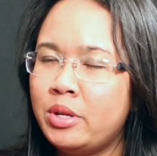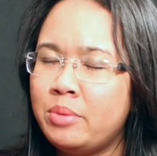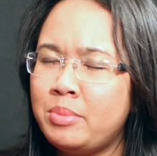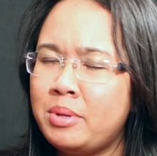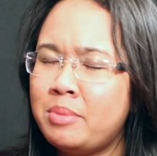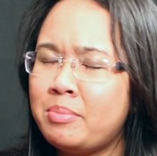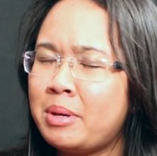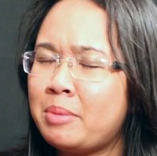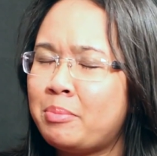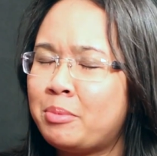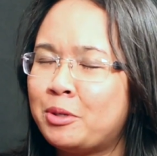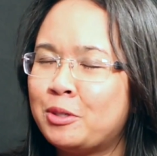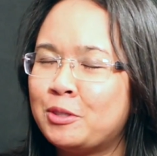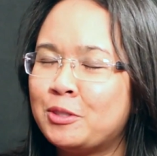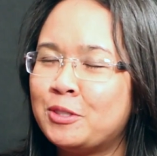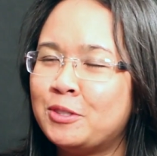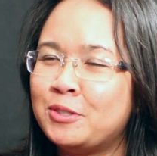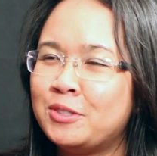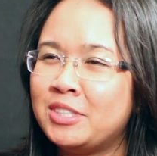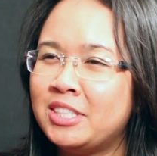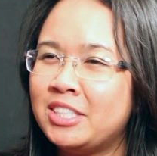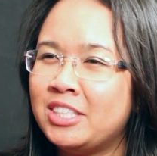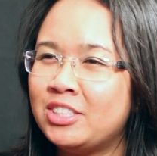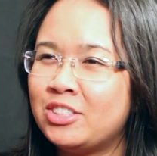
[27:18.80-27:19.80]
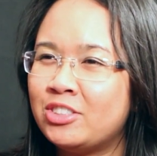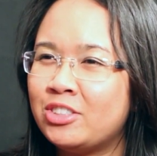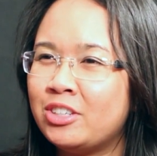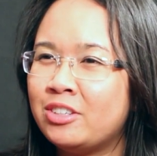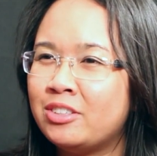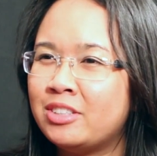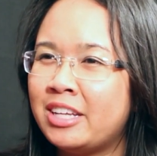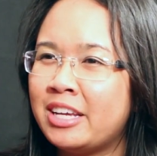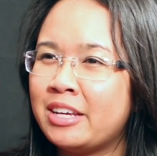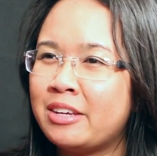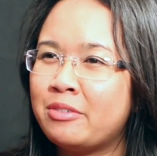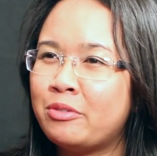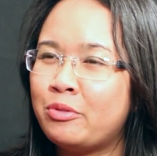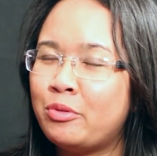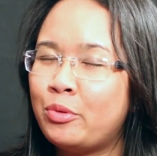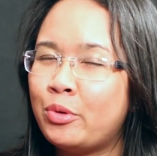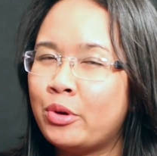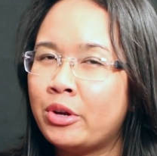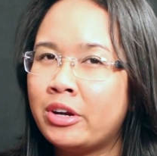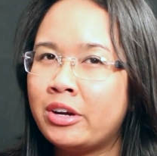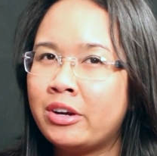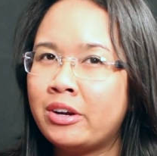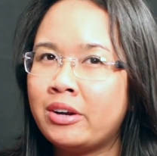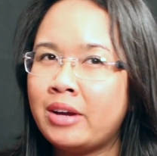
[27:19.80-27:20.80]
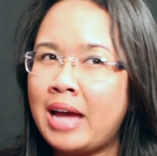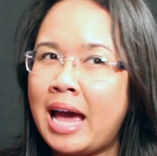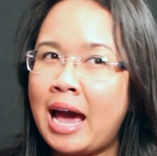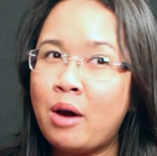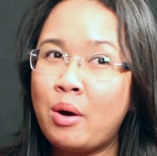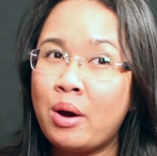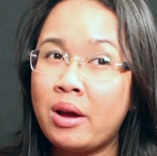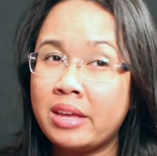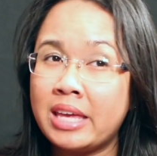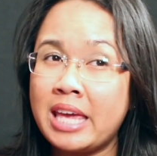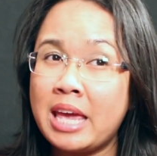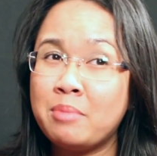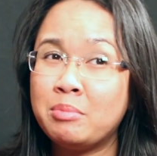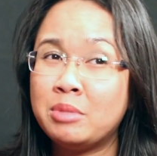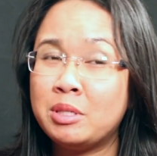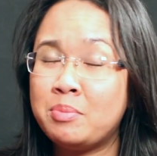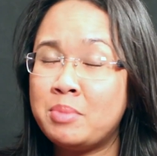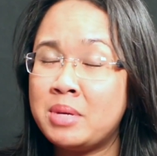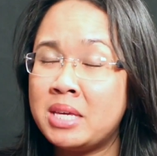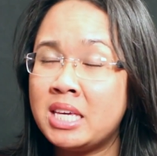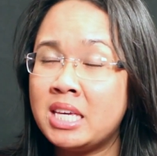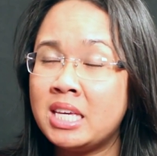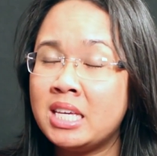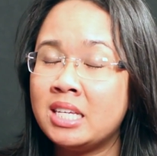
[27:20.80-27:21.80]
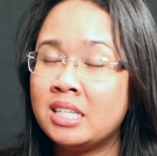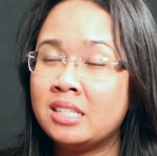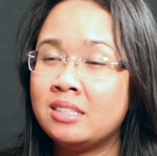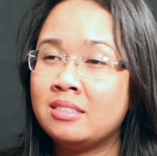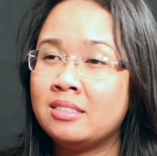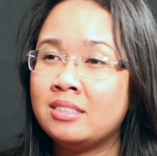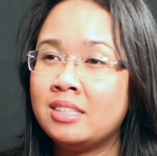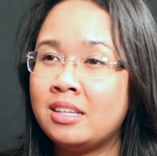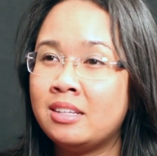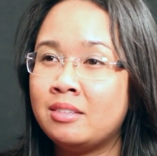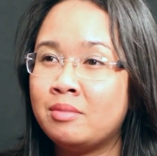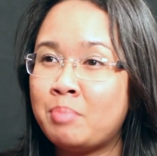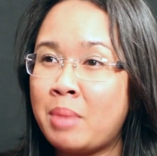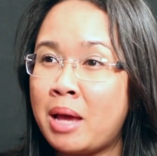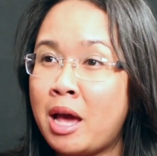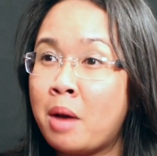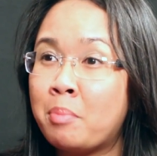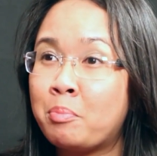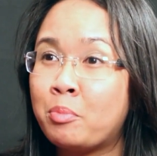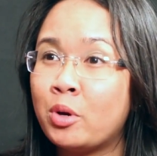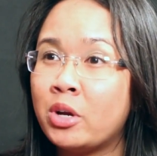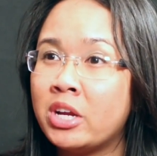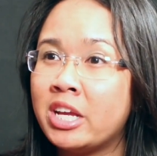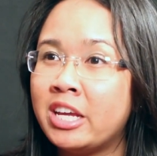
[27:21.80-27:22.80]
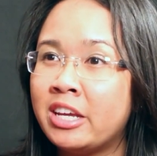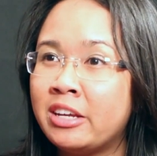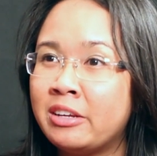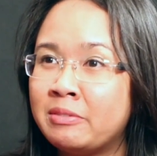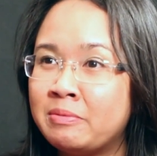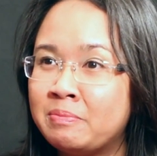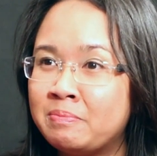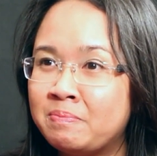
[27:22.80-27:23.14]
do you mean my personal history? Like how I came to be and my upbringing?